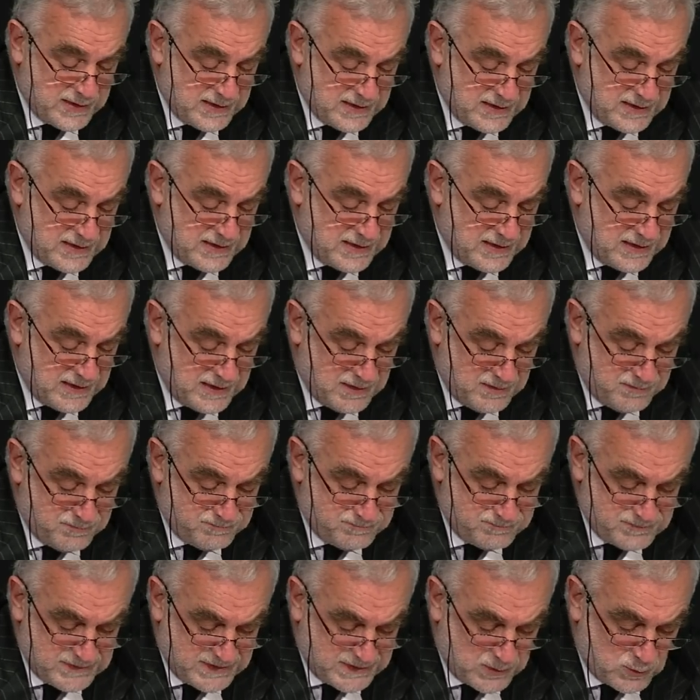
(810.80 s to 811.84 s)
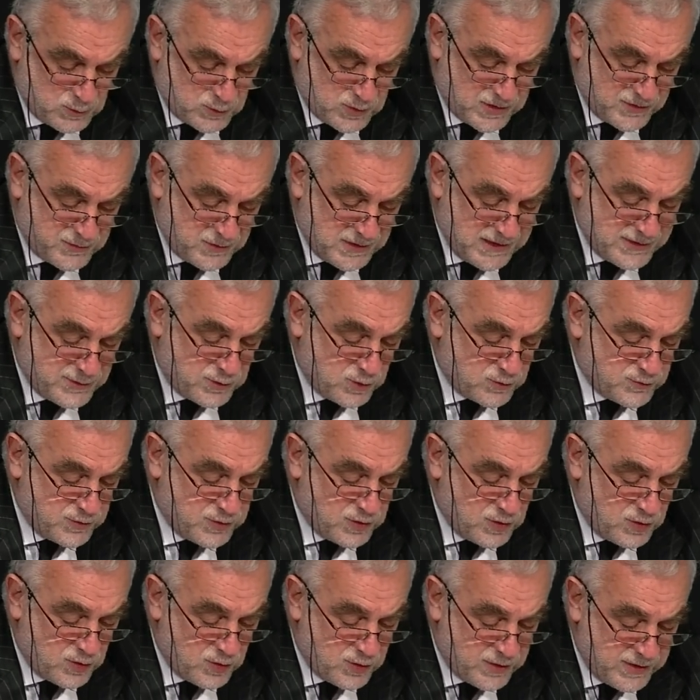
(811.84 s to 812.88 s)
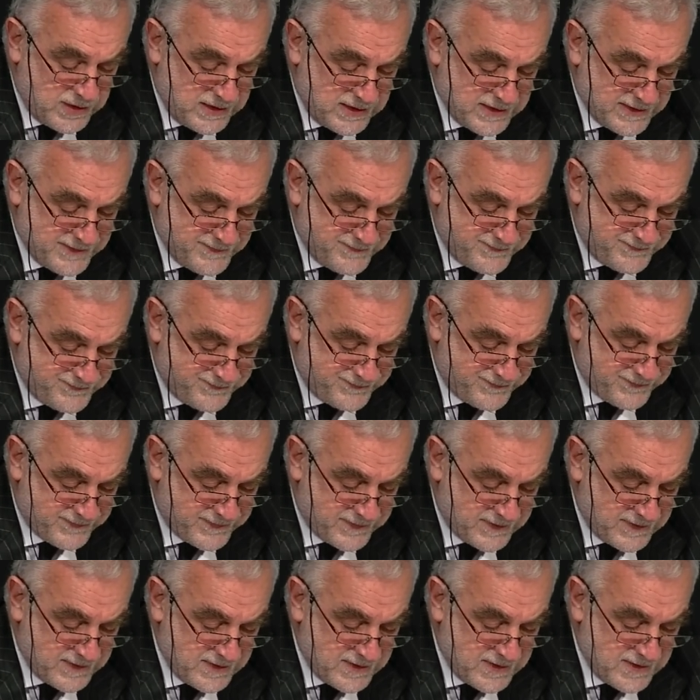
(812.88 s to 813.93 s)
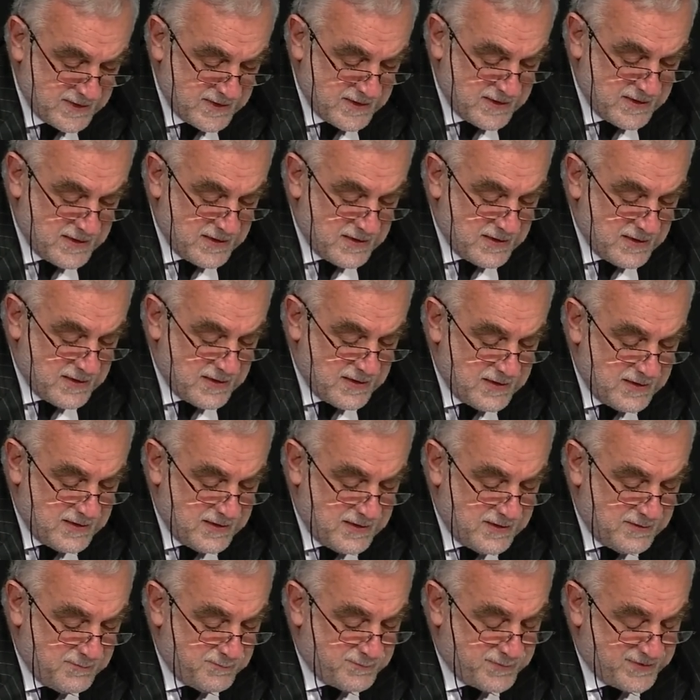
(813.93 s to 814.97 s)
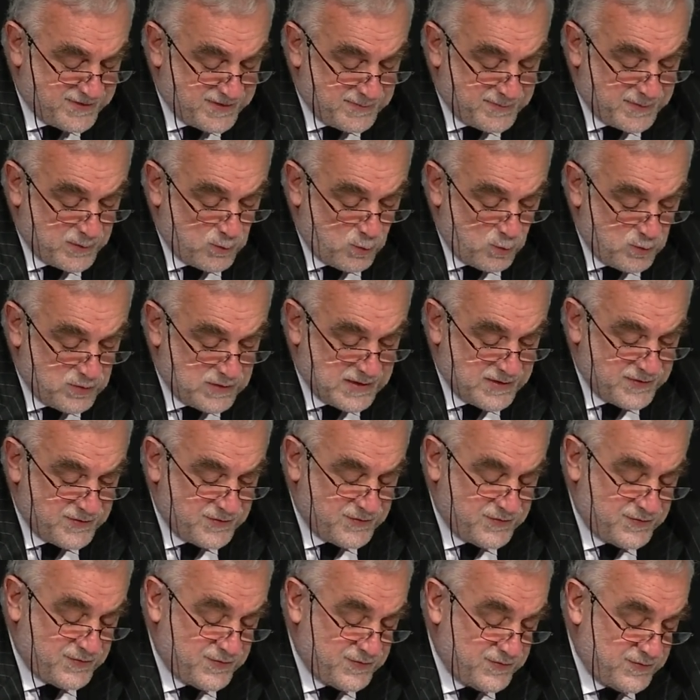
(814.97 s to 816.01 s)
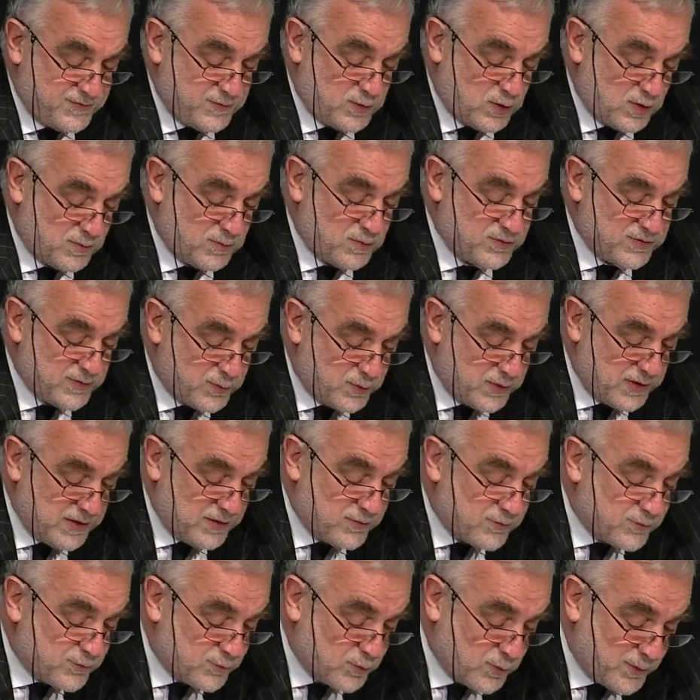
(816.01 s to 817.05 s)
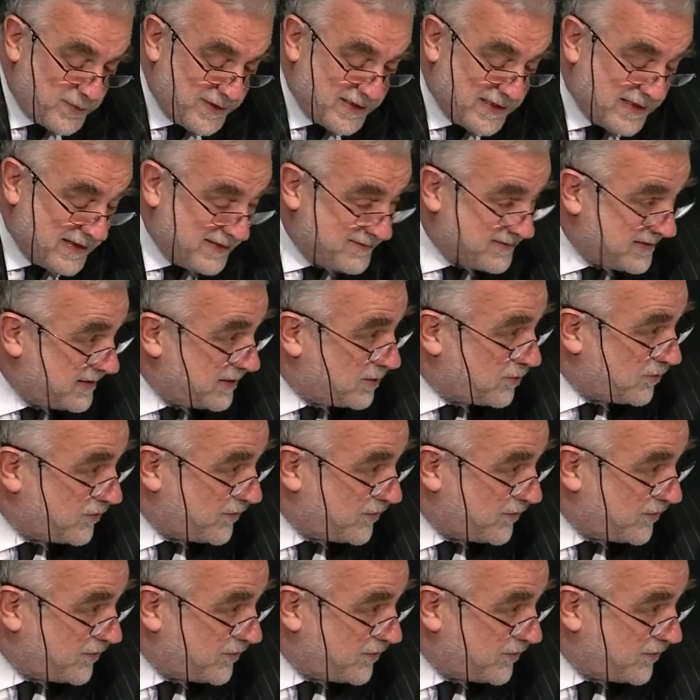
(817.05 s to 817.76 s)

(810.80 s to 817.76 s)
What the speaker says: private labs, and even the drug lab here in Spain.